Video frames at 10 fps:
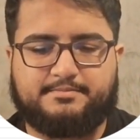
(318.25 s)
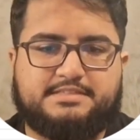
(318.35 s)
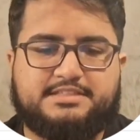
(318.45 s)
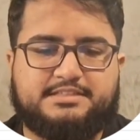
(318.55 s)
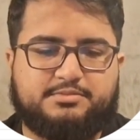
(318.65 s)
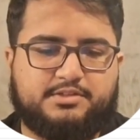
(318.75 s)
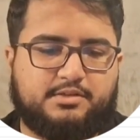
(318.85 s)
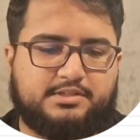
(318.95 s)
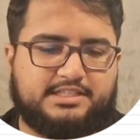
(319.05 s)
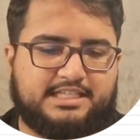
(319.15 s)
Since we
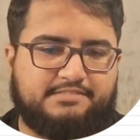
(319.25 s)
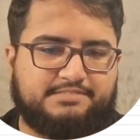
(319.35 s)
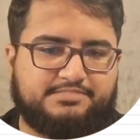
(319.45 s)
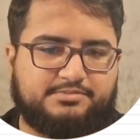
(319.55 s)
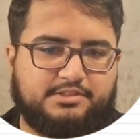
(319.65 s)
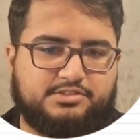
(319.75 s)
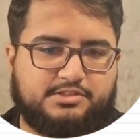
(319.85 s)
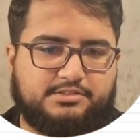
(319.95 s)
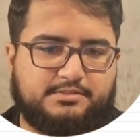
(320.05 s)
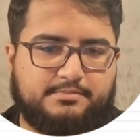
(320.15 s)
already have this
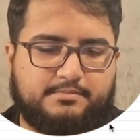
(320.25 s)
function,